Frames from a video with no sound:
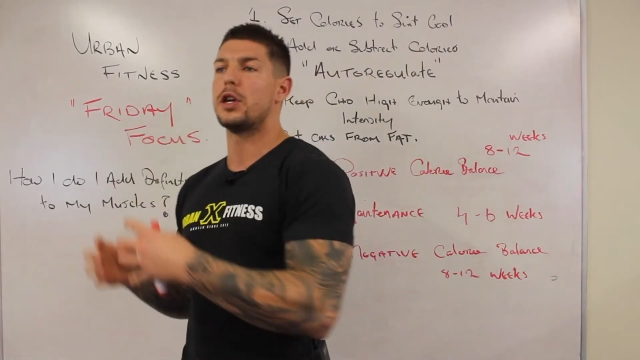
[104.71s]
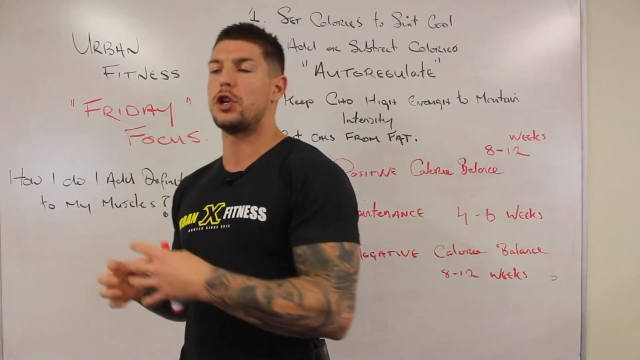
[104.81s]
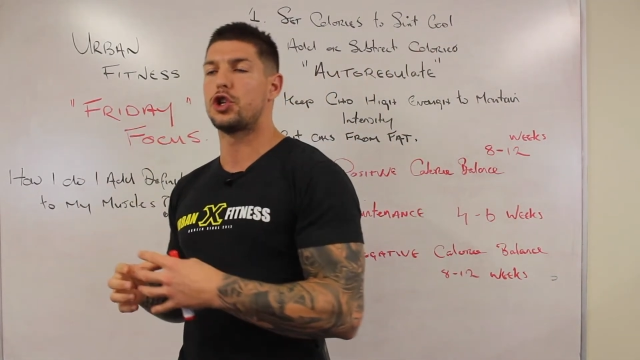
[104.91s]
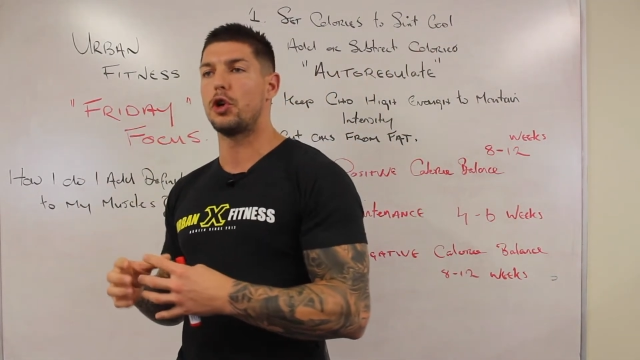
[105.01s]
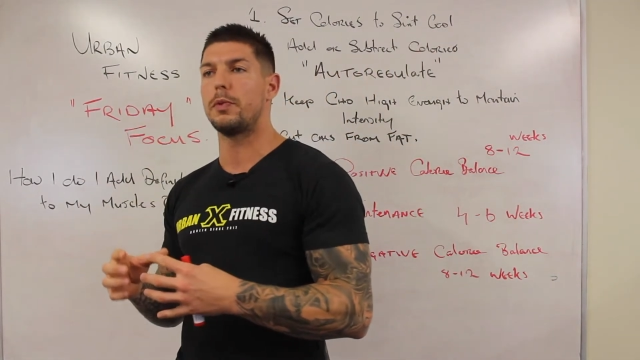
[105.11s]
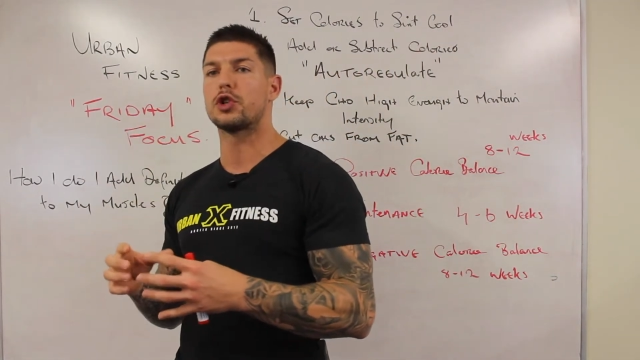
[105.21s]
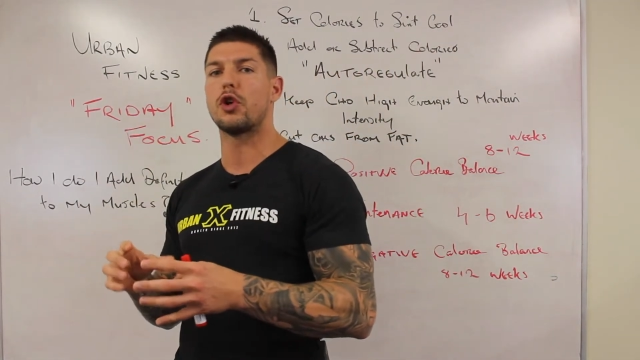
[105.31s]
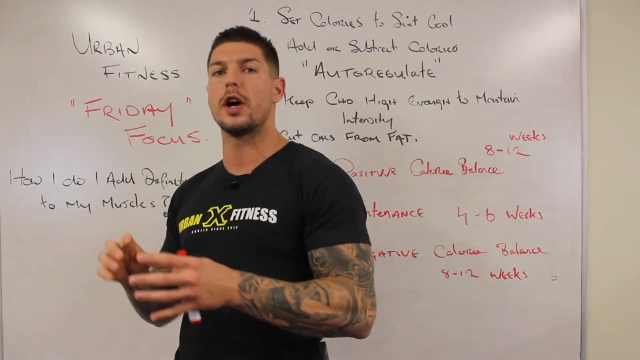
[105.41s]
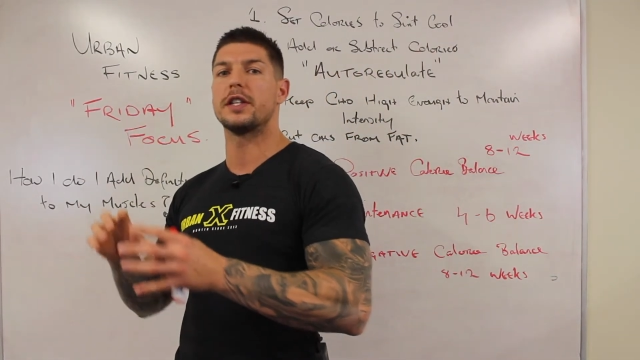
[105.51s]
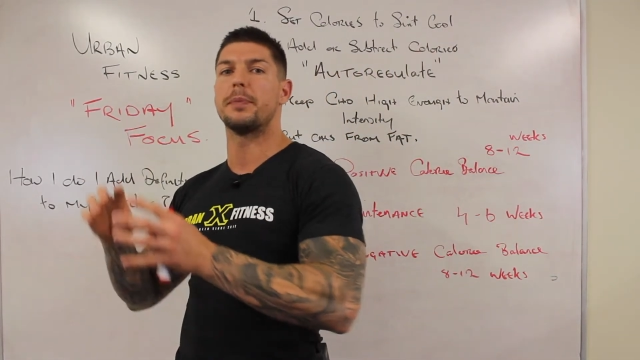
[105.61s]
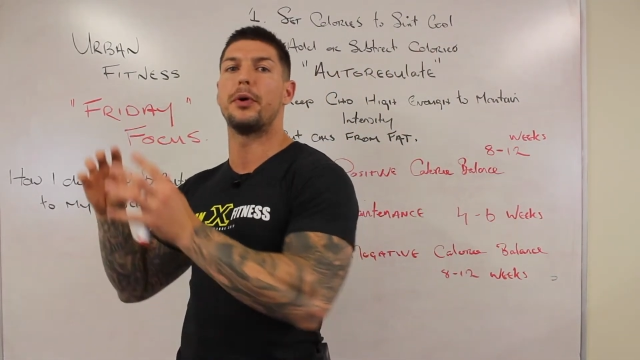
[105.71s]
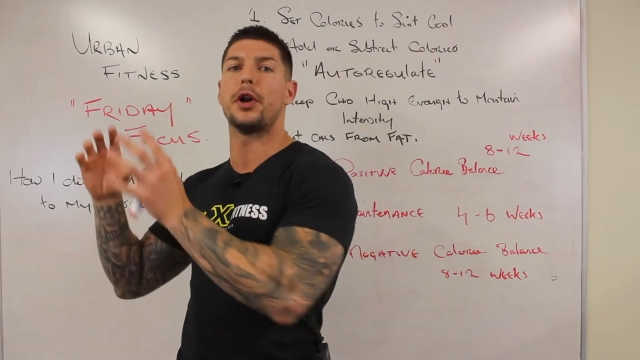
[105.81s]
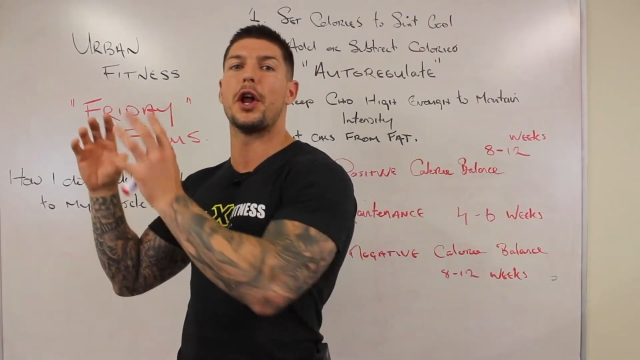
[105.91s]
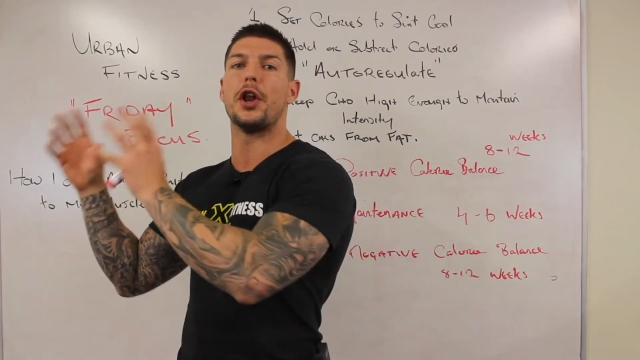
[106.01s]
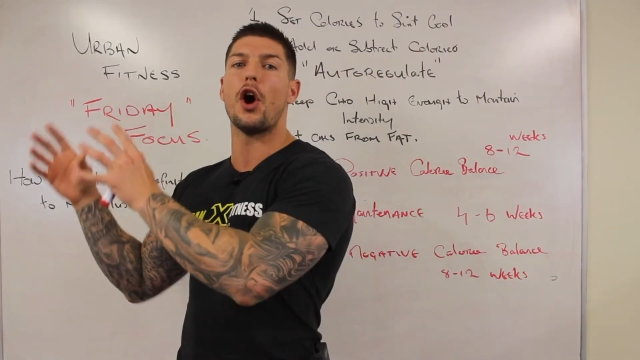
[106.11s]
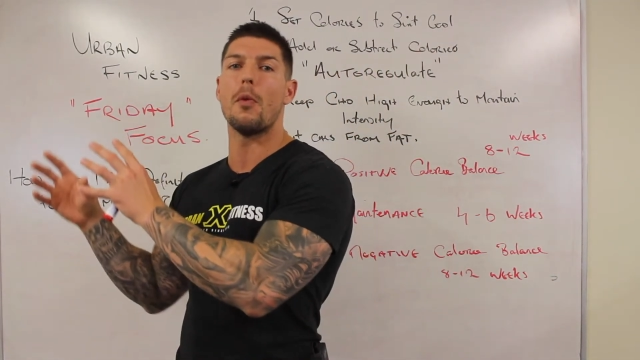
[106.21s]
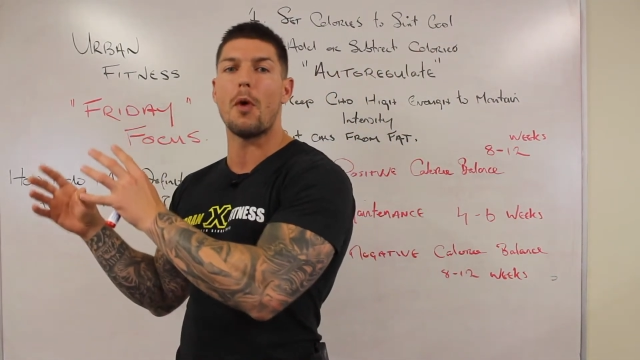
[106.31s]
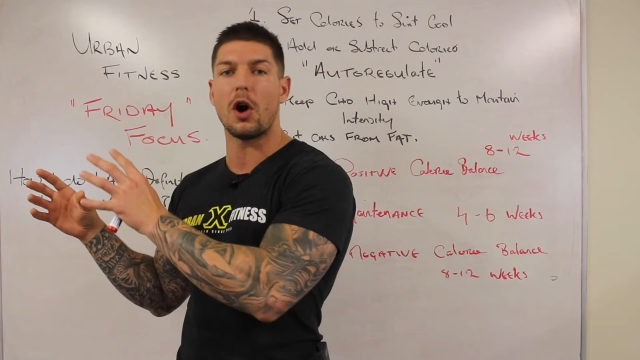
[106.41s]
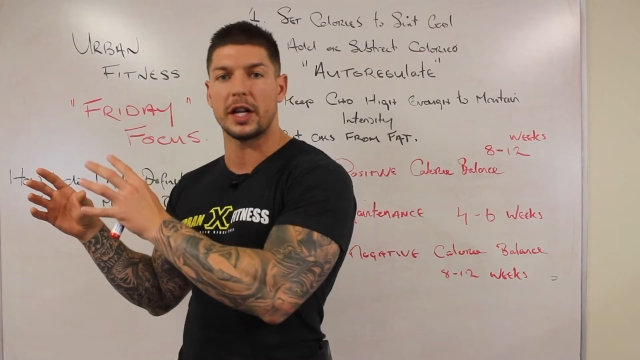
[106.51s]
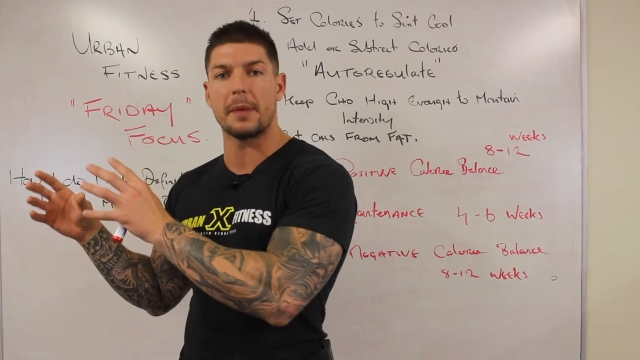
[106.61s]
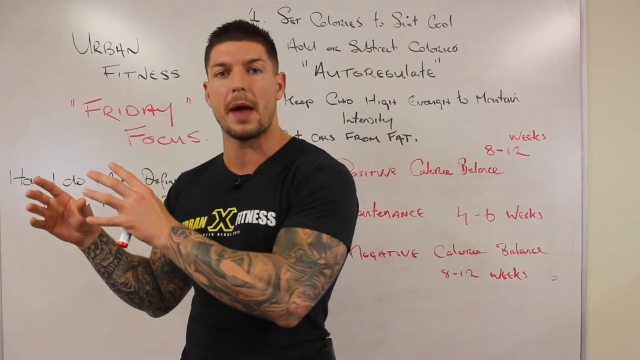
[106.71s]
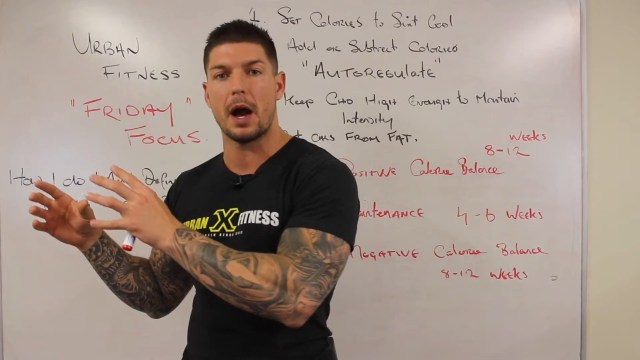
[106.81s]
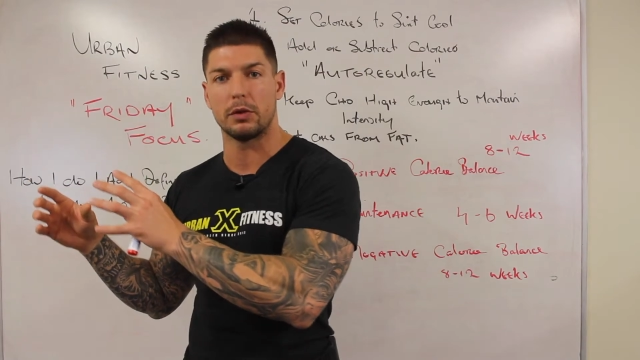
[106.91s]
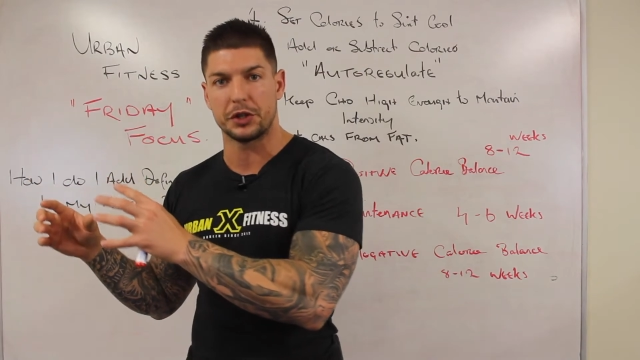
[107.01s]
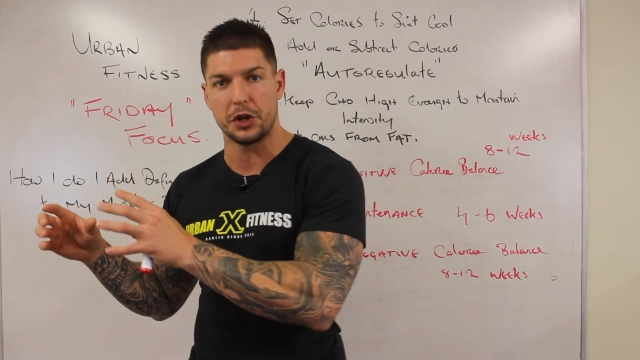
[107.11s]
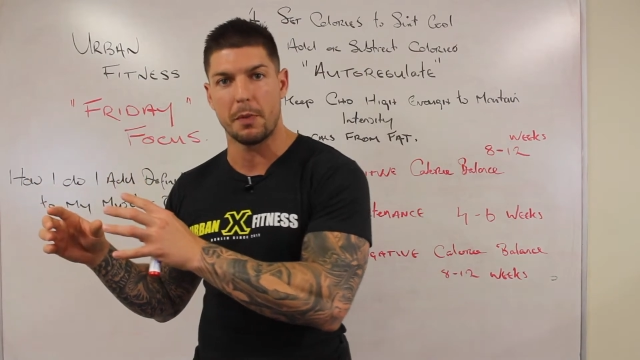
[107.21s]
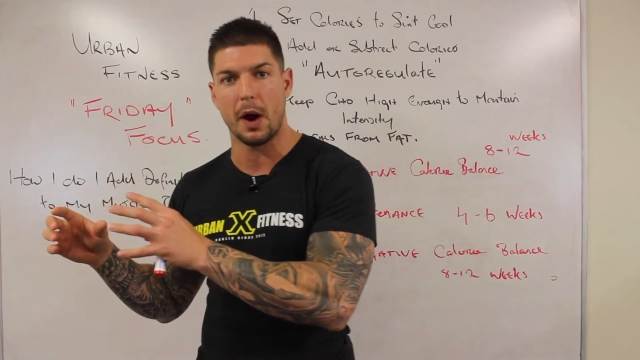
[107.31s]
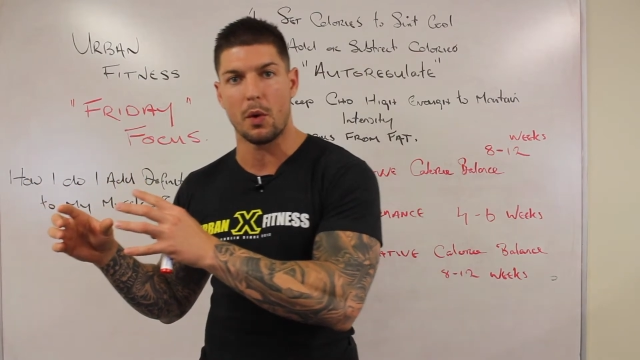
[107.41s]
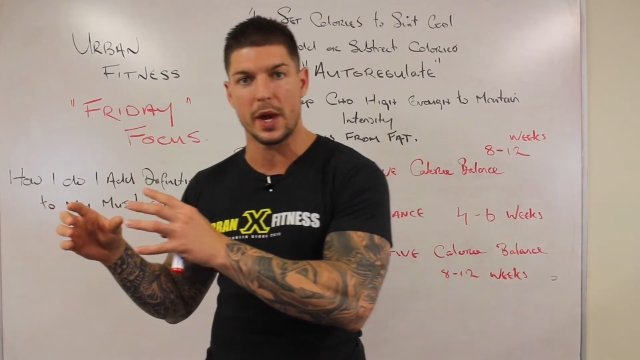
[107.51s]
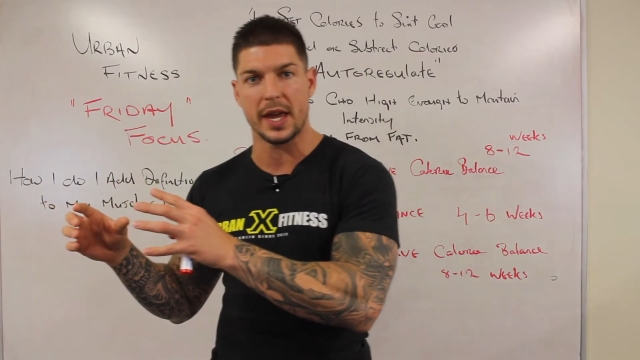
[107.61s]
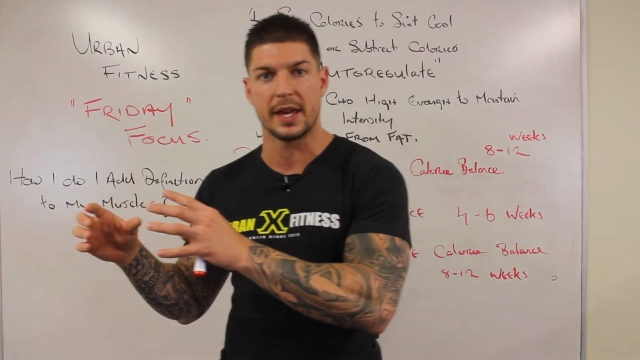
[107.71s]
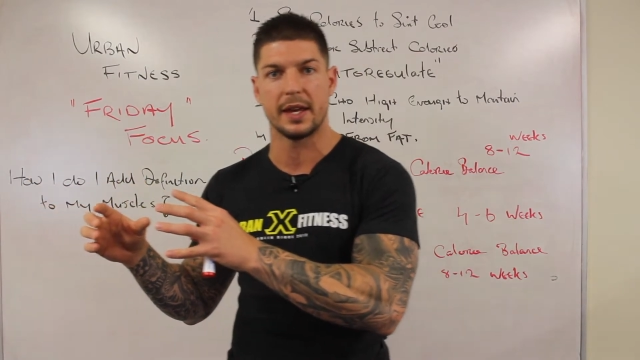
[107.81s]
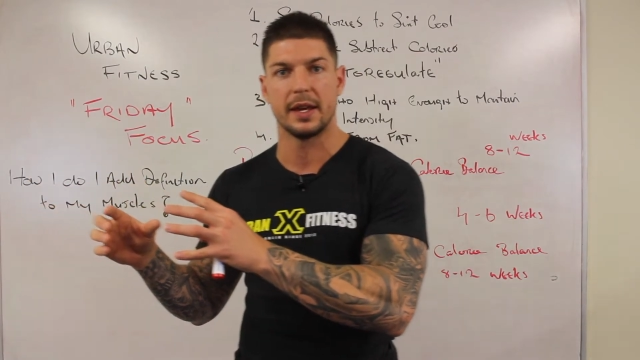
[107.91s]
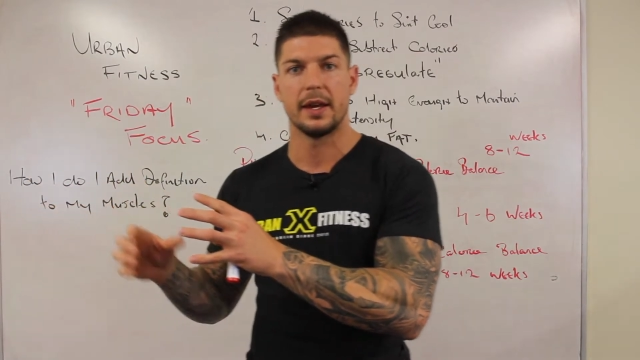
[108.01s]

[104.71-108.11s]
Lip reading: you should be trying to put on no more than 1 pound or 2 per week.